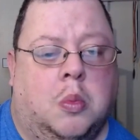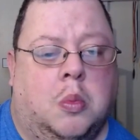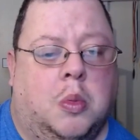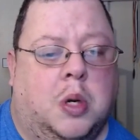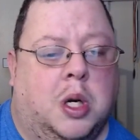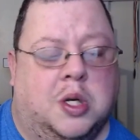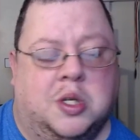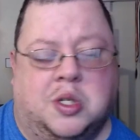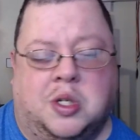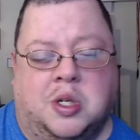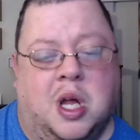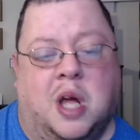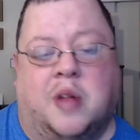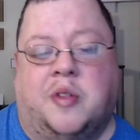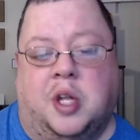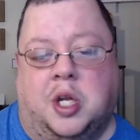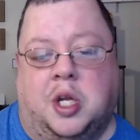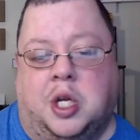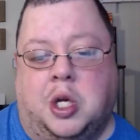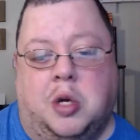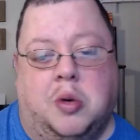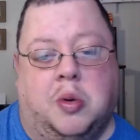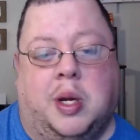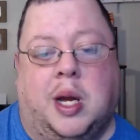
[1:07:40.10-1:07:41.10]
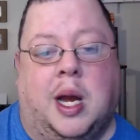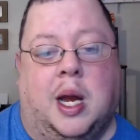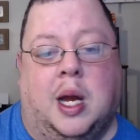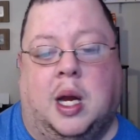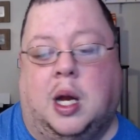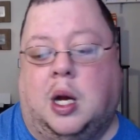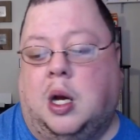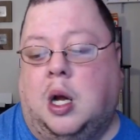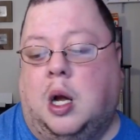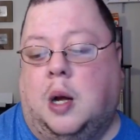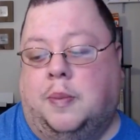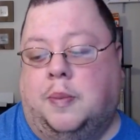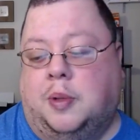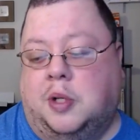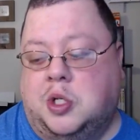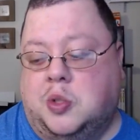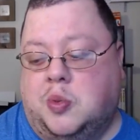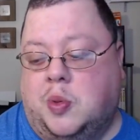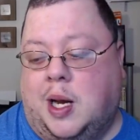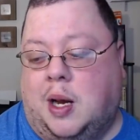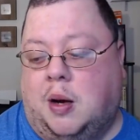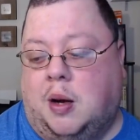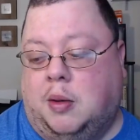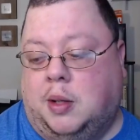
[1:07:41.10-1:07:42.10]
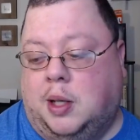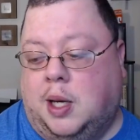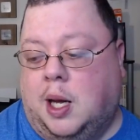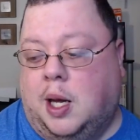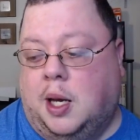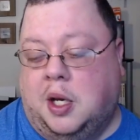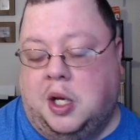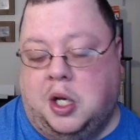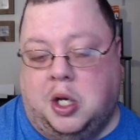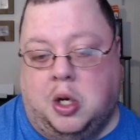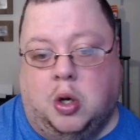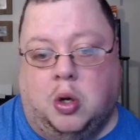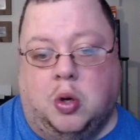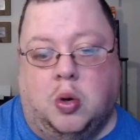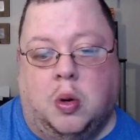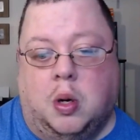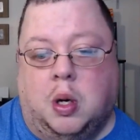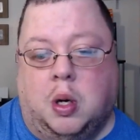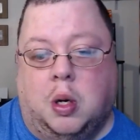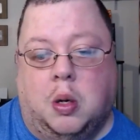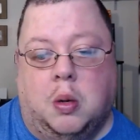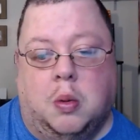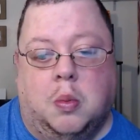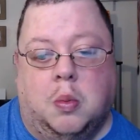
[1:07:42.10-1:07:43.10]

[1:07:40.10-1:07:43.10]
There's nothing you can't accomplish without God in your corner.